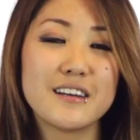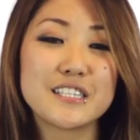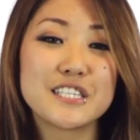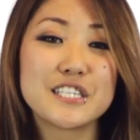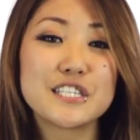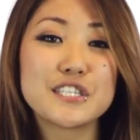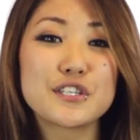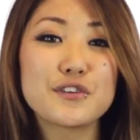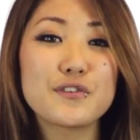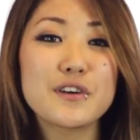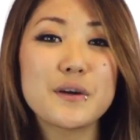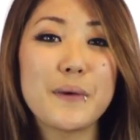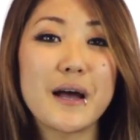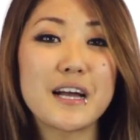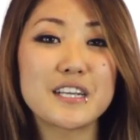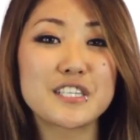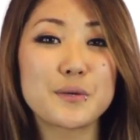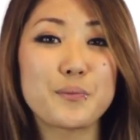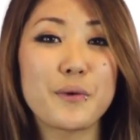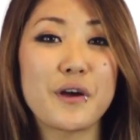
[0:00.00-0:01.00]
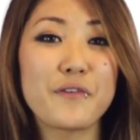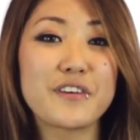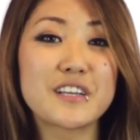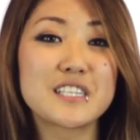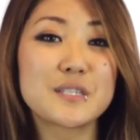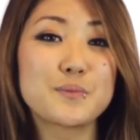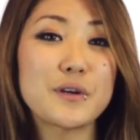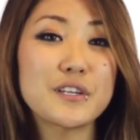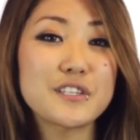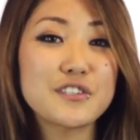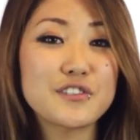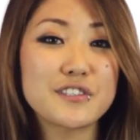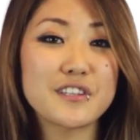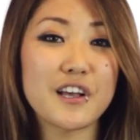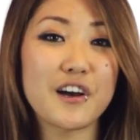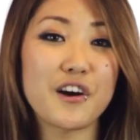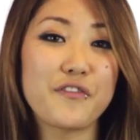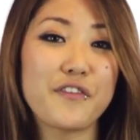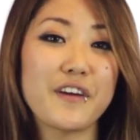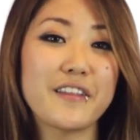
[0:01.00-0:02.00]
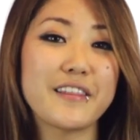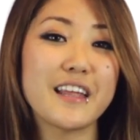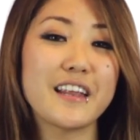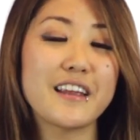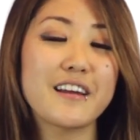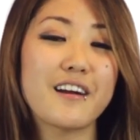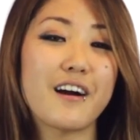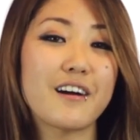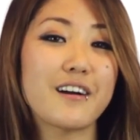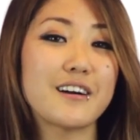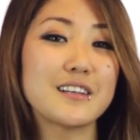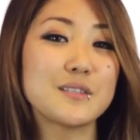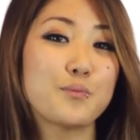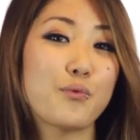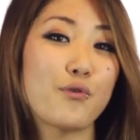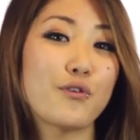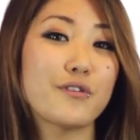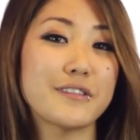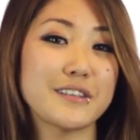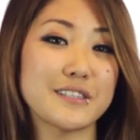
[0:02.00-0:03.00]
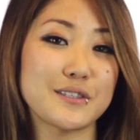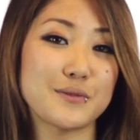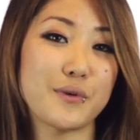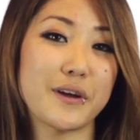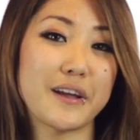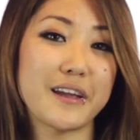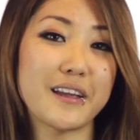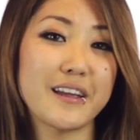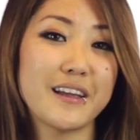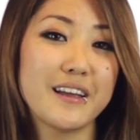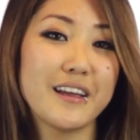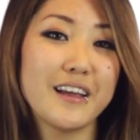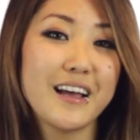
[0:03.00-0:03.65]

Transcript: She's doing a mashup of Express Yourself and Lady Gaga's Born This Way.